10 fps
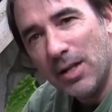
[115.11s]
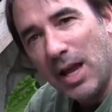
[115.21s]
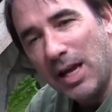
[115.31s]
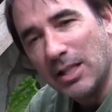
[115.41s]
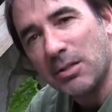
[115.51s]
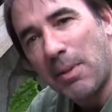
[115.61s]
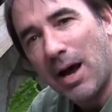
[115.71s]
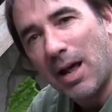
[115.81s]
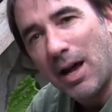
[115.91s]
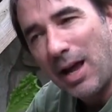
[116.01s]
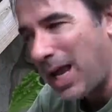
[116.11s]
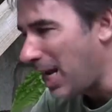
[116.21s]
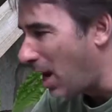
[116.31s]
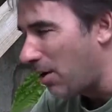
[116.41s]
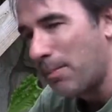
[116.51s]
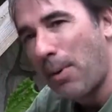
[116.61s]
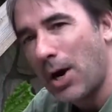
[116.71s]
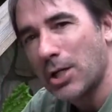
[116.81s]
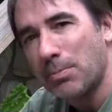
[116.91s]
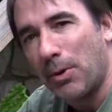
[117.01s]
and it's about 800
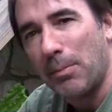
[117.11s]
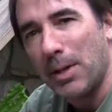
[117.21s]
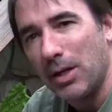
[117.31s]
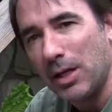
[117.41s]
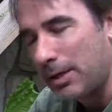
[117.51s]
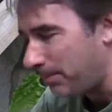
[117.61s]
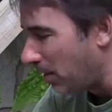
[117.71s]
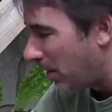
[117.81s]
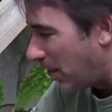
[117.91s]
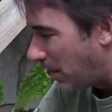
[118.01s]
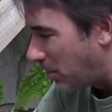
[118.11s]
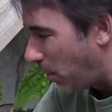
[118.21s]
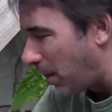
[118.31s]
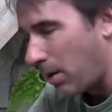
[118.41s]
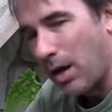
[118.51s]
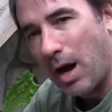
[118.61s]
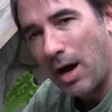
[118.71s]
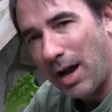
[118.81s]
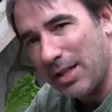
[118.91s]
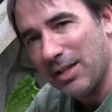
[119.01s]
parts per million is what it
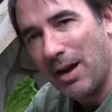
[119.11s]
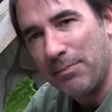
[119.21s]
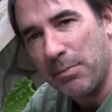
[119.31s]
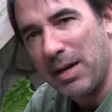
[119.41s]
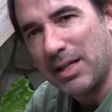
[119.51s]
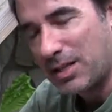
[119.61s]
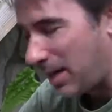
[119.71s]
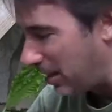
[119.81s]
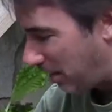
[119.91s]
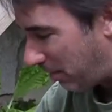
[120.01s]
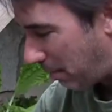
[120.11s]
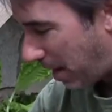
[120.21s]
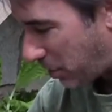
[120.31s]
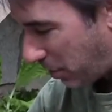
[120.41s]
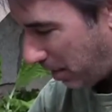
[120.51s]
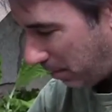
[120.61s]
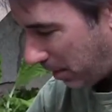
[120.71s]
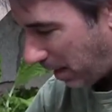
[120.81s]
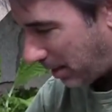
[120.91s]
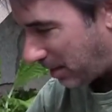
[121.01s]
ended up to be, because I didn't even measure it,
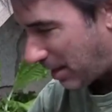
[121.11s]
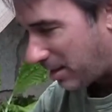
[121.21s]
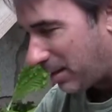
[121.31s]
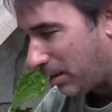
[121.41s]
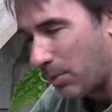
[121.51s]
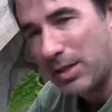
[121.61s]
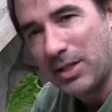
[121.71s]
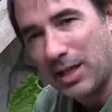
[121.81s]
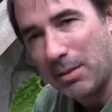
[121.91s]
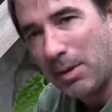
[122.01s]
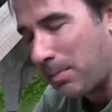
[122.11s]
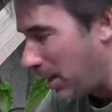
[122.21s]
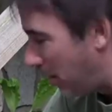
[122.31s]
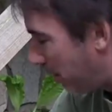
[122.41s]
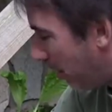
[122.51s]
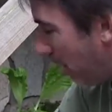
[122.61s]
but I tested it once I got my meter.